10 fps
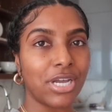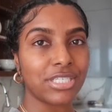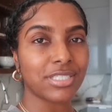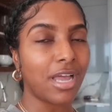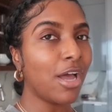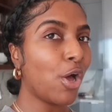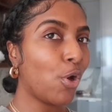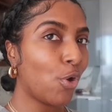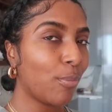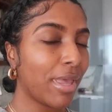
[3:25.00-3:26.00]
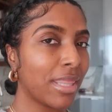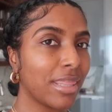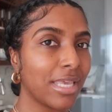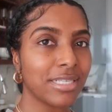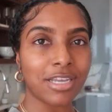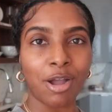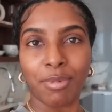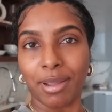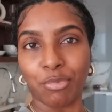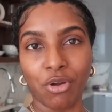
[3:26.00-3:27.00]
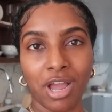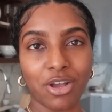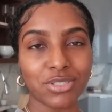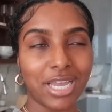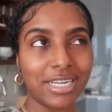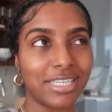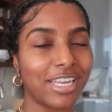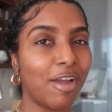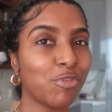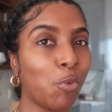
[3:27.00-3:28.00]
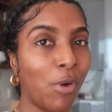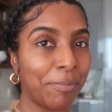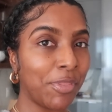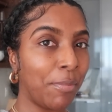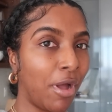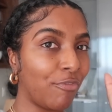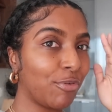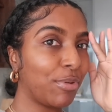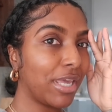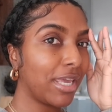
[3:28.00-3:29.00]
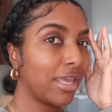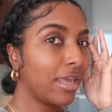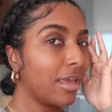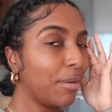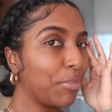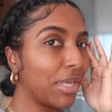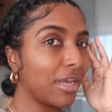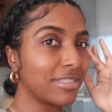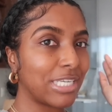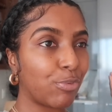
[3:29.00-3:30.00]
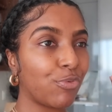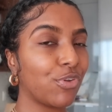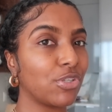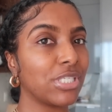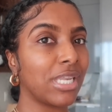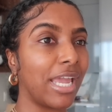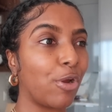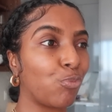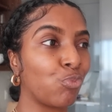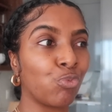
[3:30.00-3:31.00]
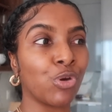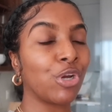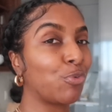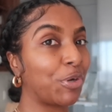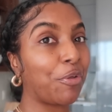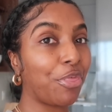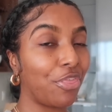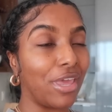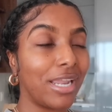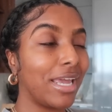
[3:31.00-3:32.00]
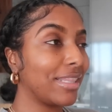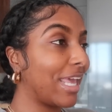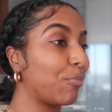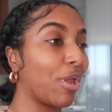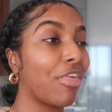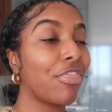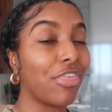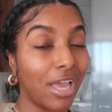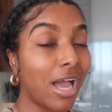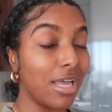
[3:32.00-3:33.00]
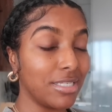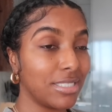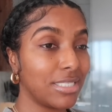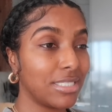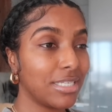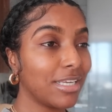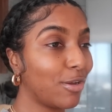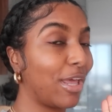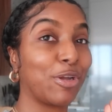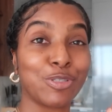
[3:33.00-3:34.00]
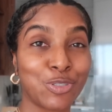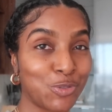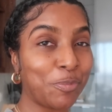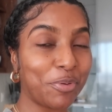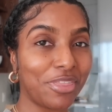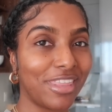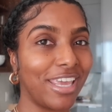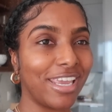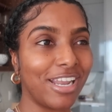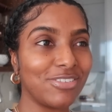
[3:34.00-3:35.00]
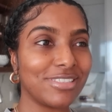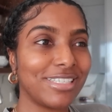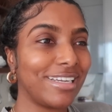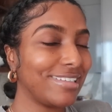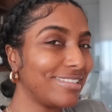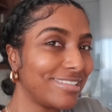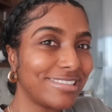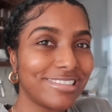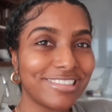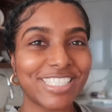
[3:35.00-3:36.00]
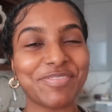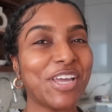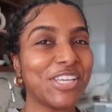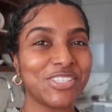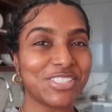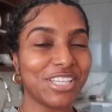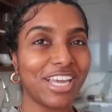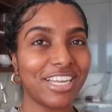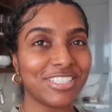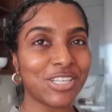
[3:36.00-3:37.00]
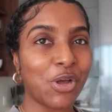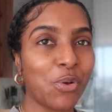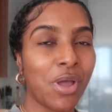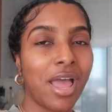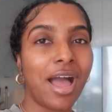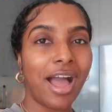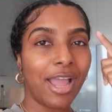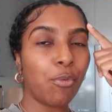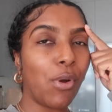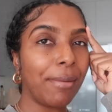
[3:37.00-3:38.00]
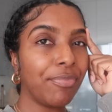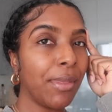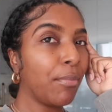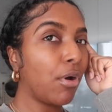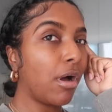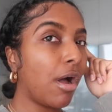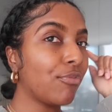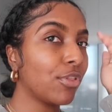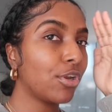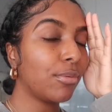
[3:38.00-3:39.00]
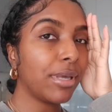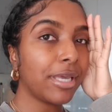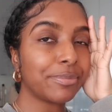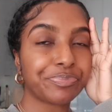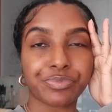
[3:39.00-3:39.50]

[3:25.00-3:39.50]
so I just got home and these are my brows. I did have to wipe them off a bit because they were filled in like real, real thick. Like they were thick as. Like super thick, and I was just like, oh, I'm not used to that. So I wiped them off a little bit